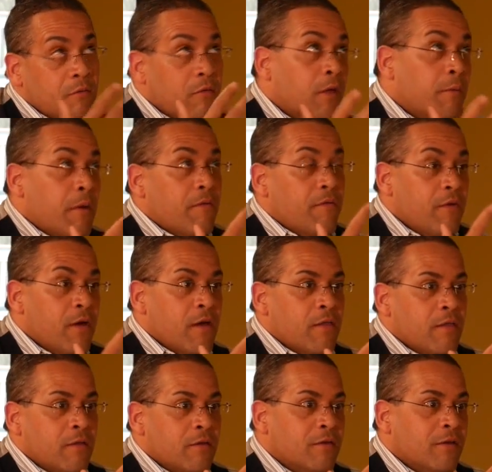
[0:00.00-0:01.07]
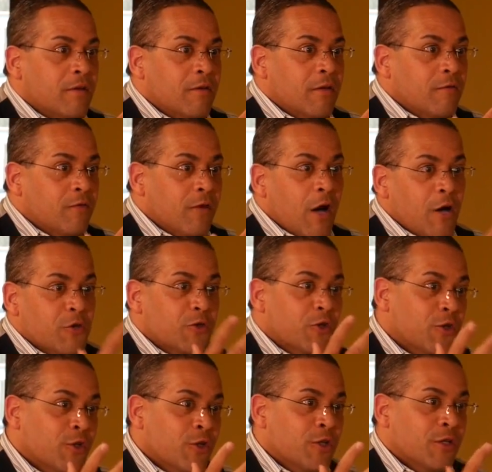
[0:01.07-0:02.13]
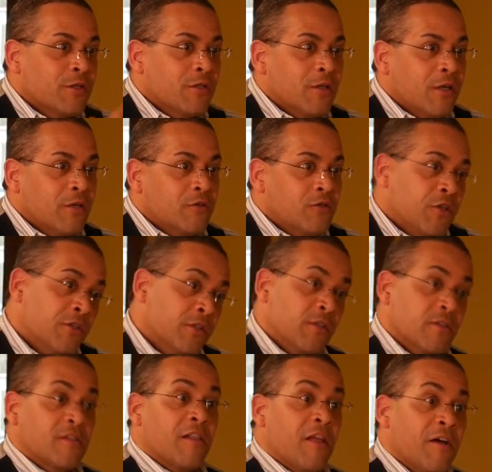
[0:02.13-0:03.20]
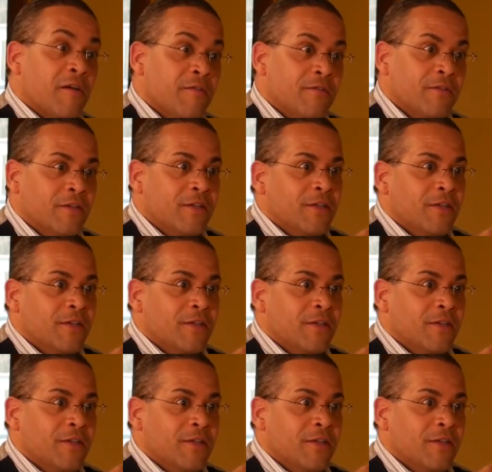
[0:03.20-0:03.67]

think about faith, if God is good and, and Jesus is love,